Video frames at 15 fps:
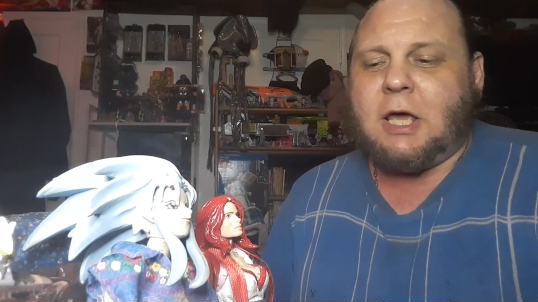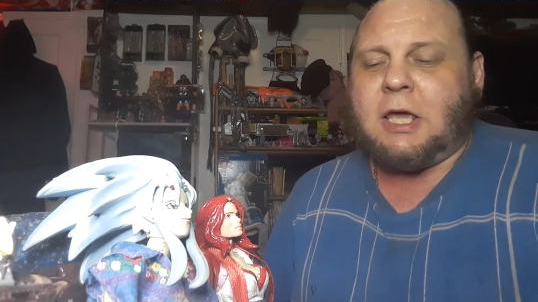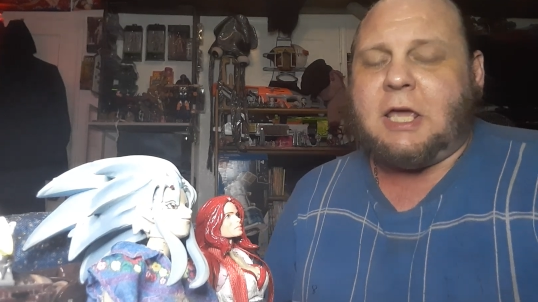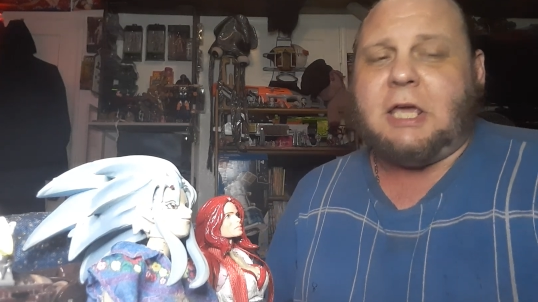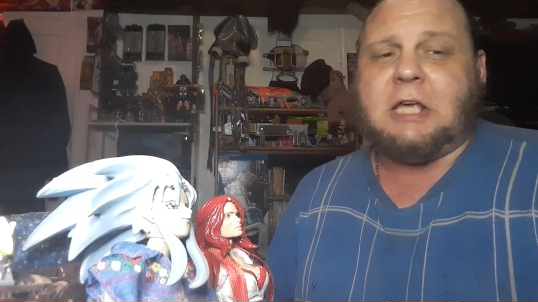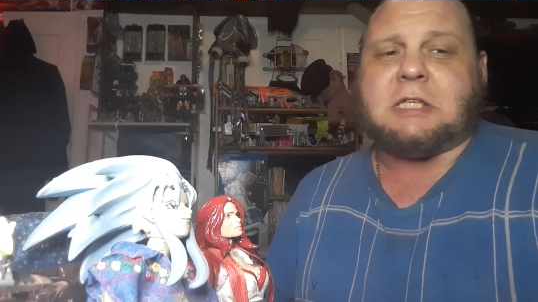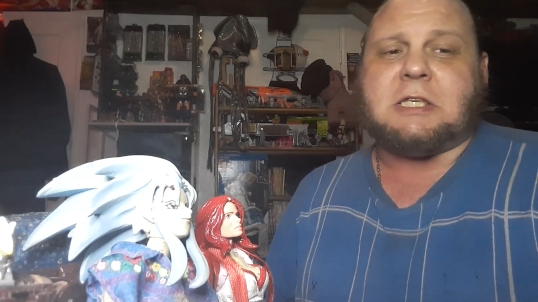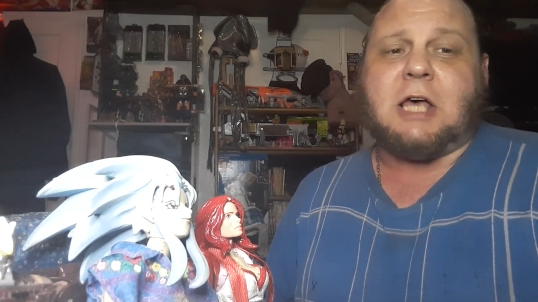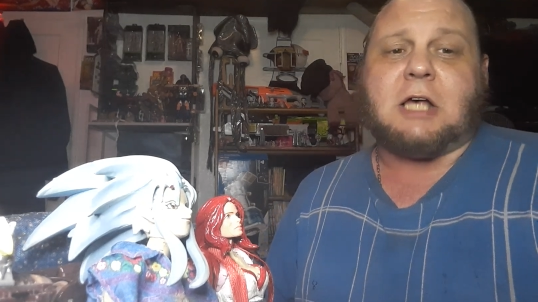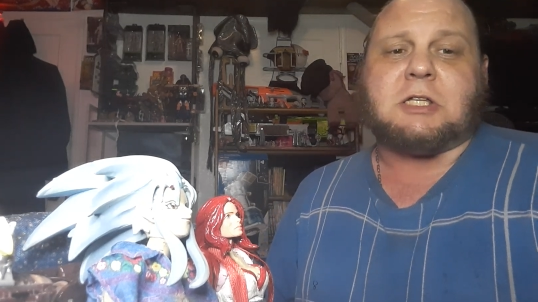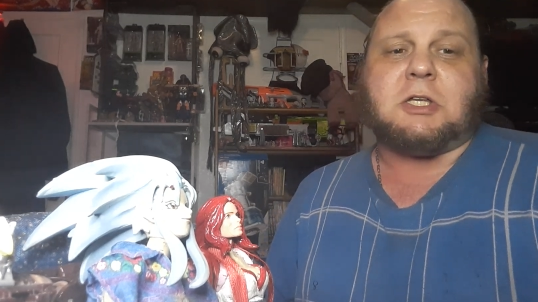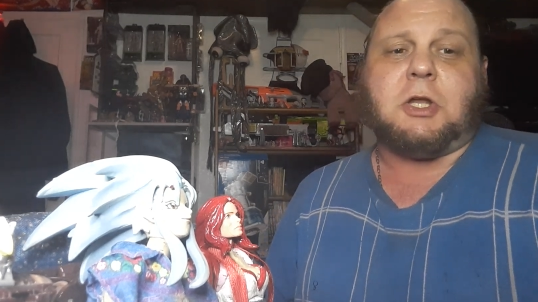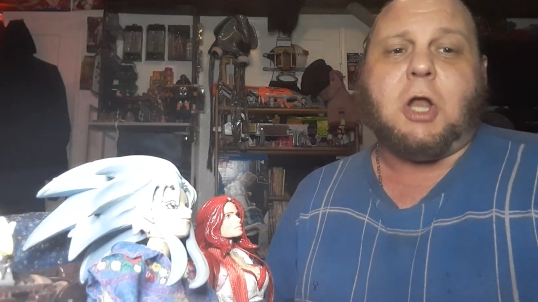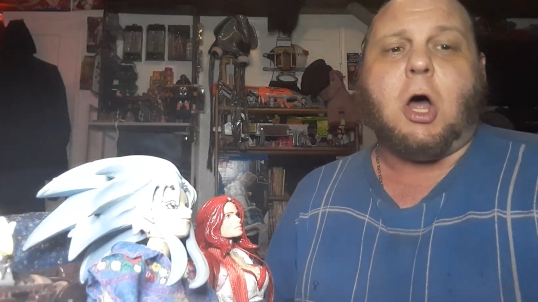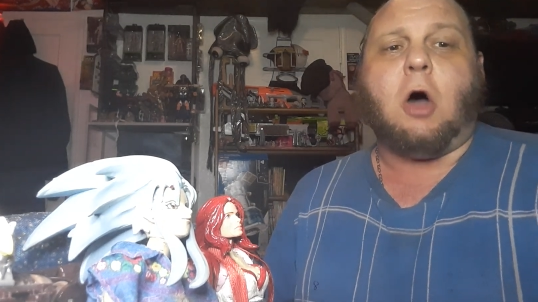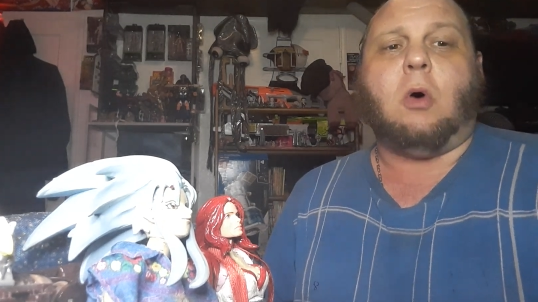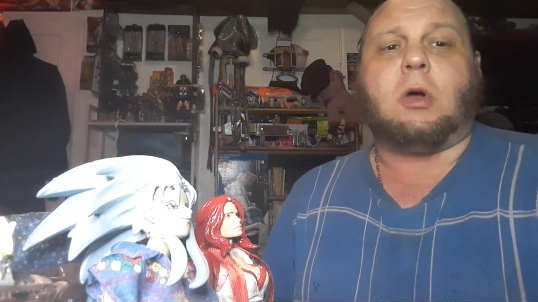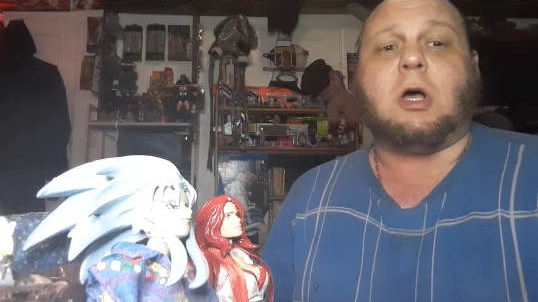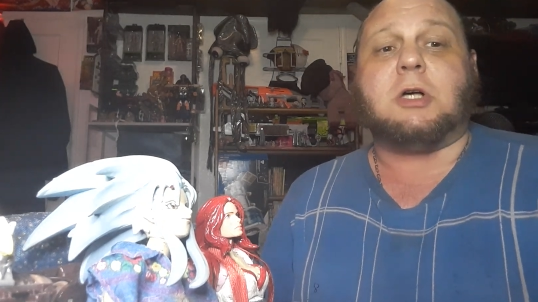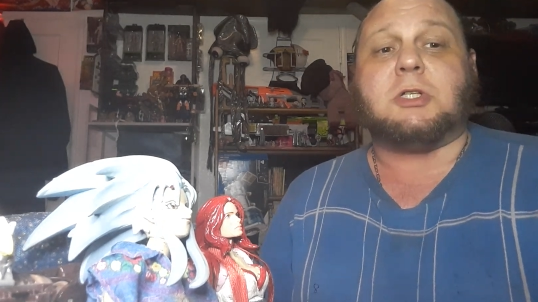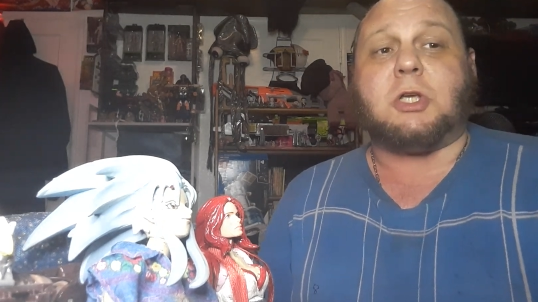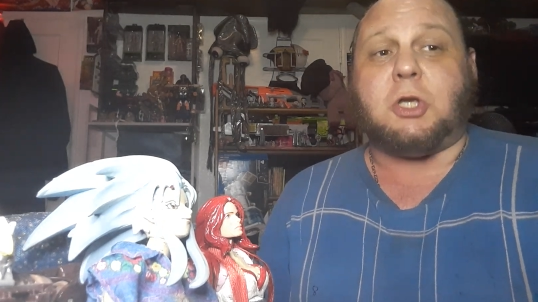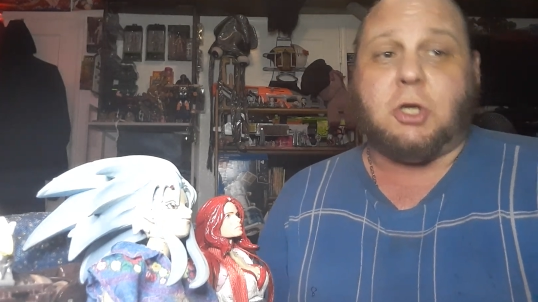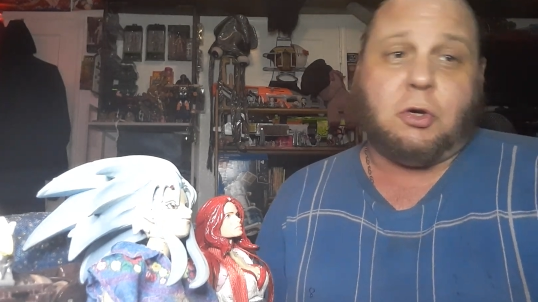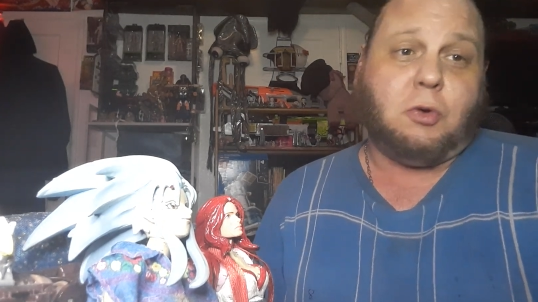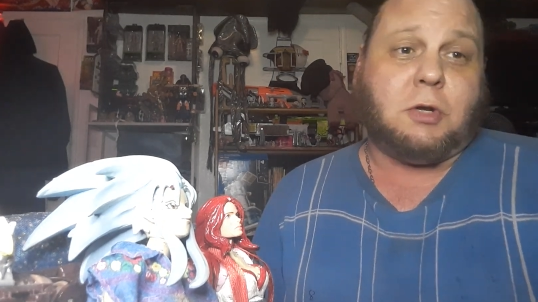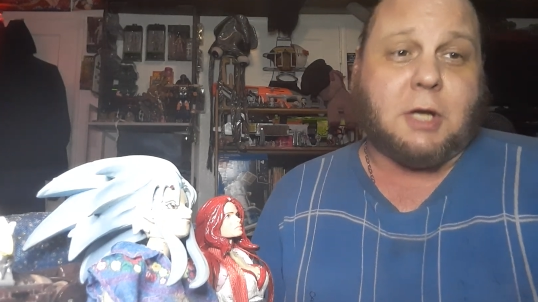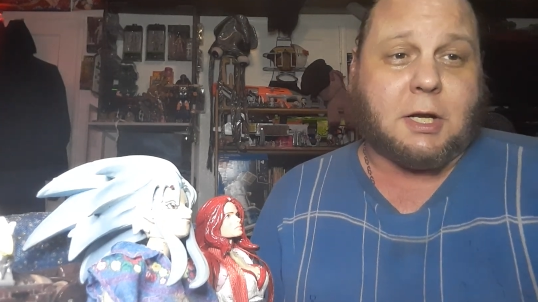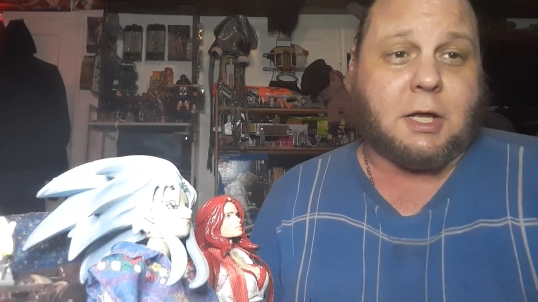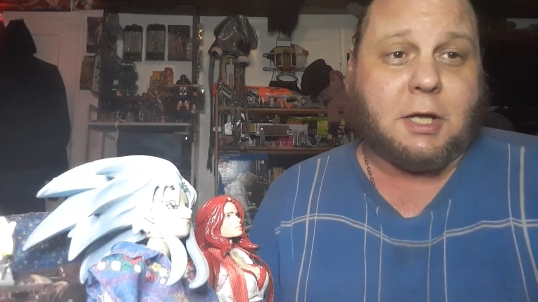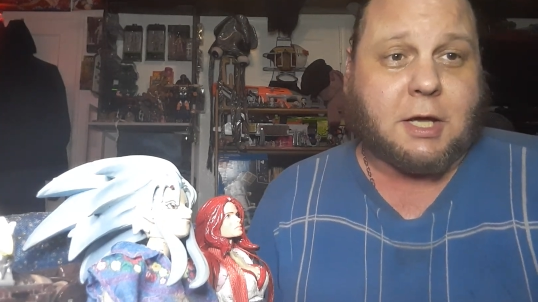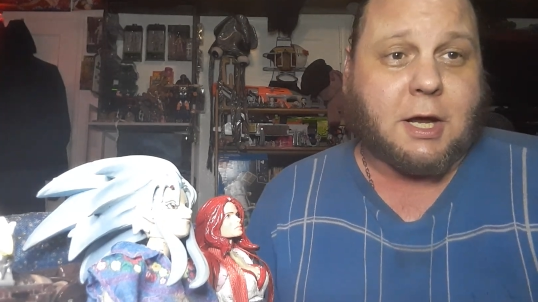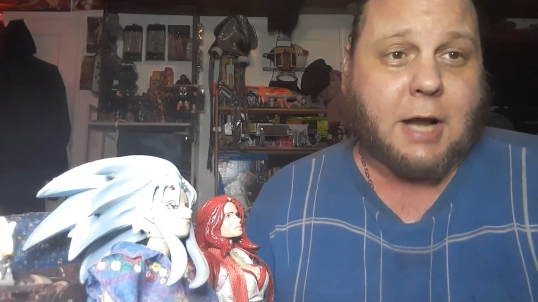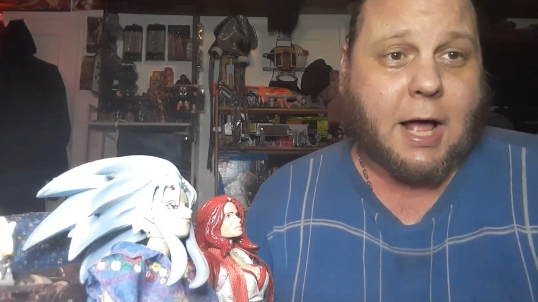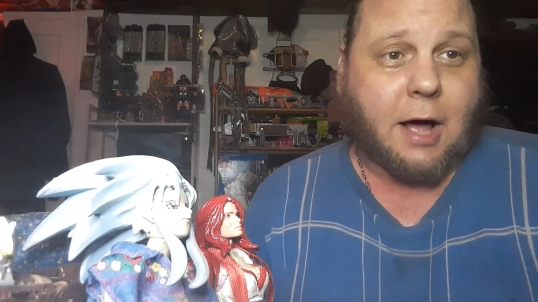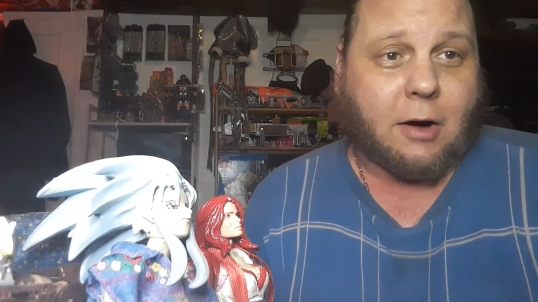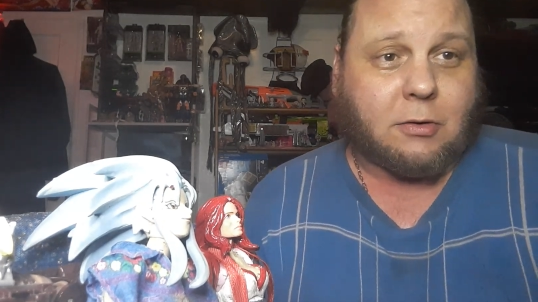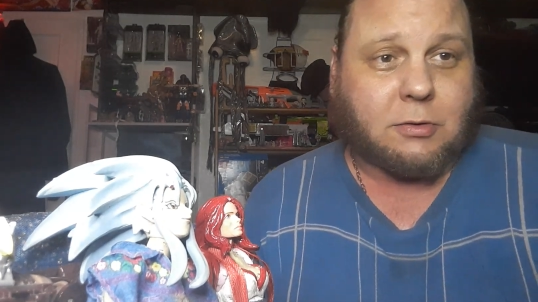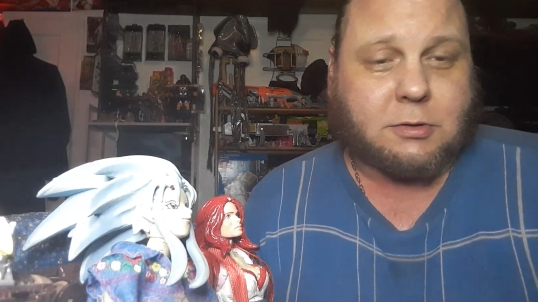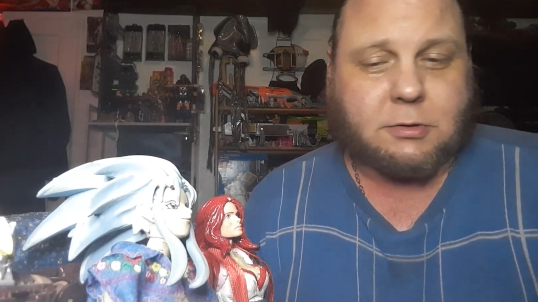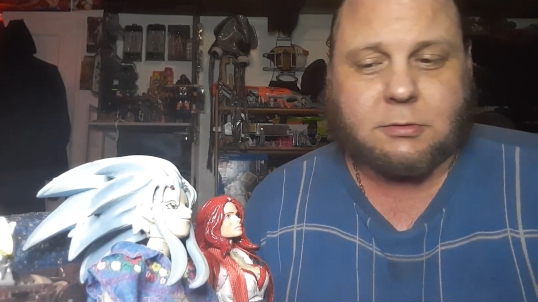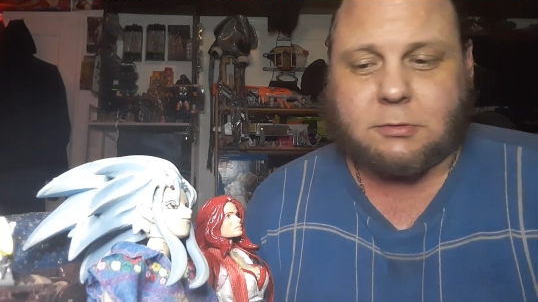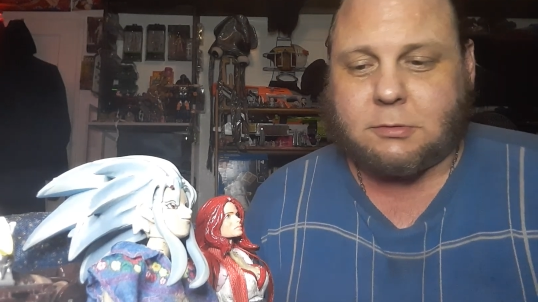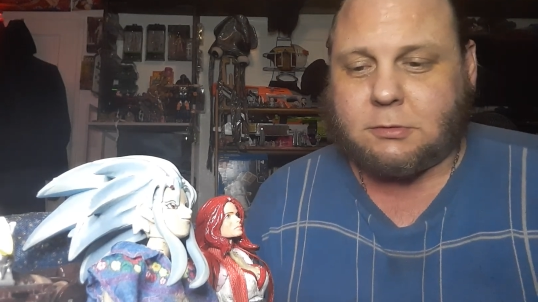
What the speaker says: He says no because you didn't get out.